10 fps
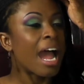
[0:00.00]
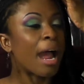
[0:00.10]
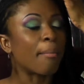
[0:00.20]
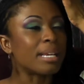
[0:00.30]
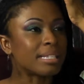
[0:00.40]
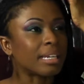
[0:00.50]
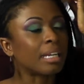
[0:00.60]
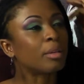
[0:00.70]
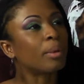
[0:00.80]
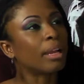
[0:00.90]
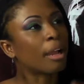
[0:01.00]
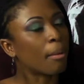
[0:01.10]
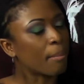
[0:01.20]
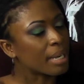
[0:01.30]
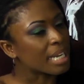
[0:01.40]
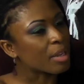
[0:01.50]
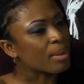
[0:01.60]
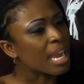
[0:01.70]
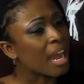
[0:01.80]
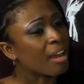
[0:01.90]
and basically we're a company
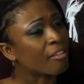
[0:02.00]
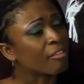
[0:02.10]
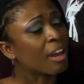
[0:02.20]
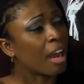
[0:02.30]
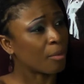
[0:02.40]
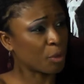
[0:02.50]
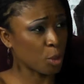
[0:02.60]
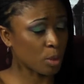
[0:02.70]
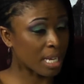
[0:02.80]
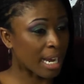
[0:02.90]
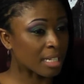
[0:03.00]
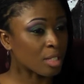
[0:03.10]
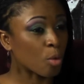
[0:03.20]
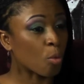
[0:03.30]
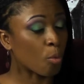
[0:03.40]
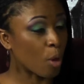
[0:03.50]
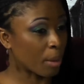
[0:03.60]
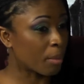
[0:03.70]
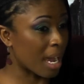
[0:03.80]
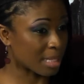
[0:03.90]
we have um, two sides so one
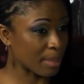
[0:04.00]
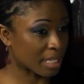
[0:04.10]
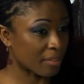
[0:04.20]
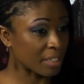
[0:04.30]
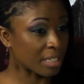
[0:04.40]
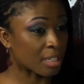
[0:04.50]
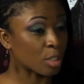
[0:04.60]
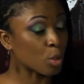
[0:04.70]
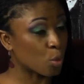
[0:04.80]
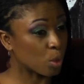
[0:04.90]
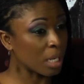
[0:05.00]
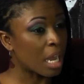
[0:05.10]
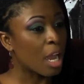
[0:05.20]
aspect of it is a school